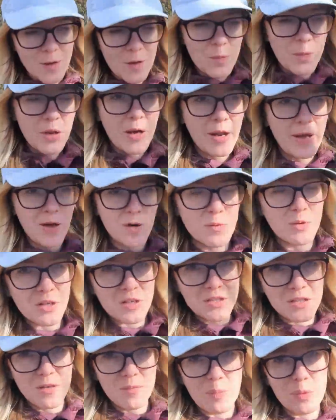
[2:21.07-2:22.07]
but now
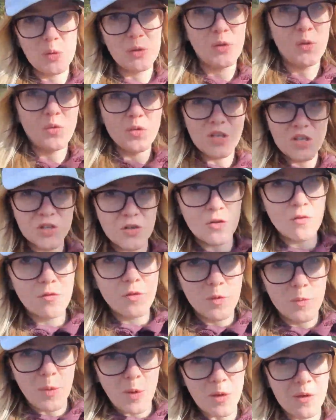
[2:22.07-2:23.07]
because they're building all these new
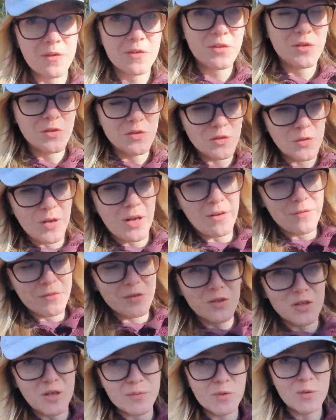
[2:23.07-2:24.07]
footpaths, you do have
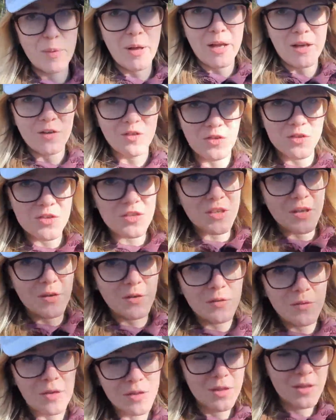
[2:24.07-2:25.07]
to double back on yourself.